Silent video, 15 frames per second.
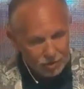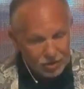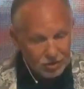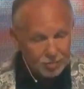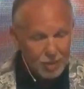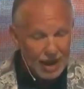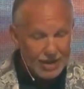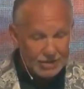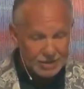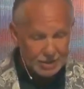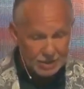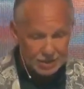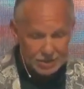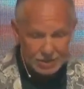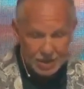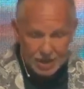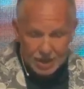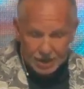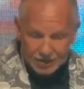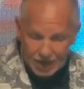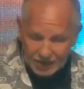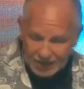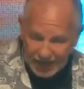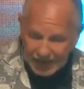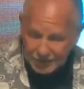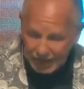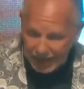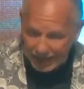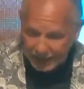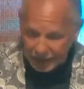spices that they
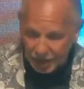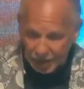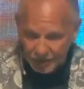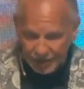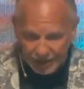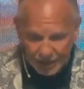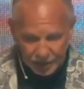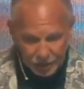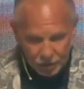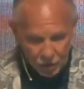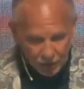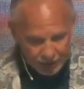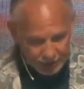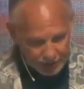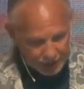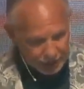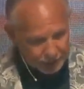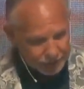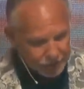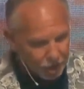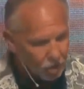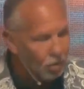might come and anoint him. So